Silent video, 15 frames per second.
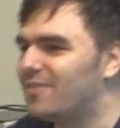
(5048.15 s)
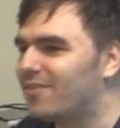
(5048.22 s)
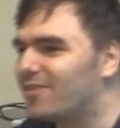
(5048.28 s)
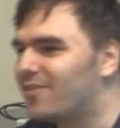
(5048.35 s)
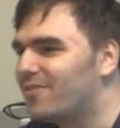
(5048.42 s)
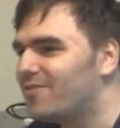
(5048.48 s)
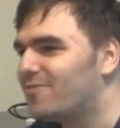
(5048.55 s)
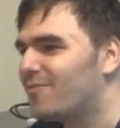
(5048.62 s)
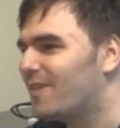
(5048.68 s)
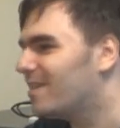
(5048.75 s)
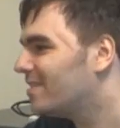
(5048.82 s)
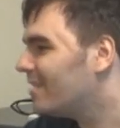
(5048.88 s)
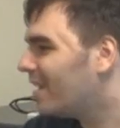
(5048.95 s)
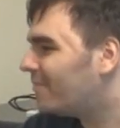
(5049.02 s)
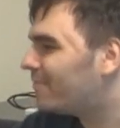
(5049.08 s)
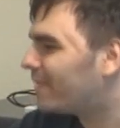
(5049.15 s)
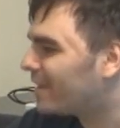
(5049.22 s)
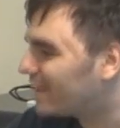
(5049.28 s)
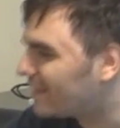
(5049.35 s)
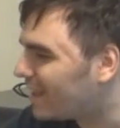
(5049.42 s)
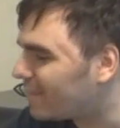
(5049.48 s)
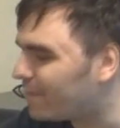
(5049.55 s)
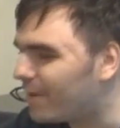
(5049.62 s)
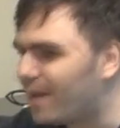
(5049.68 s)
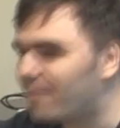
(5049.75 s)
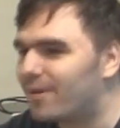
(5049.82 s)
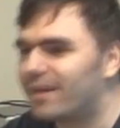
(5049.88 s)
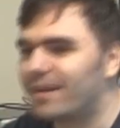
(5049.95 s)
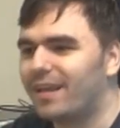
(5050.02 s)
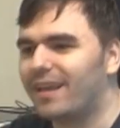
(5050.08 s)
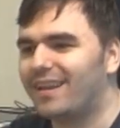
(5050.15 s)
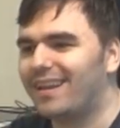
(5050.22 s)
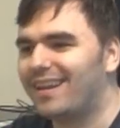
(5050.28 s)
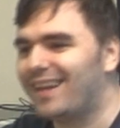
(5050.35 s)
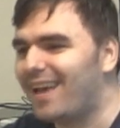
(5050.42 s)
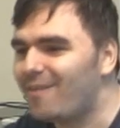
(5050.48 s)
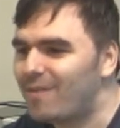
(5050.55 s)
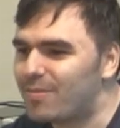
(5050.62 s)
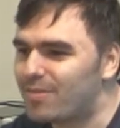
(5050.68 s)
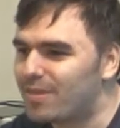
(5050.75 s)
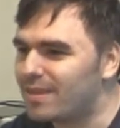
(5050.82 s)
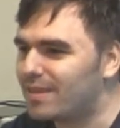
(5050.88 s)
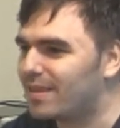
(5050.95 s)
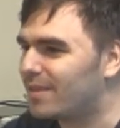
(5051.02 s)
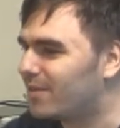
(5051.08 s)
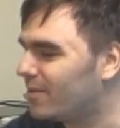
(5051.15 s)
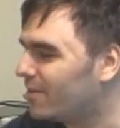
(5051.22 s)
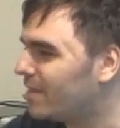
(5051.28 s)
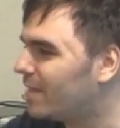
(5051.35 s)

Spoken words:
you're going to end up like that plumber. And now I'm thinking, you know,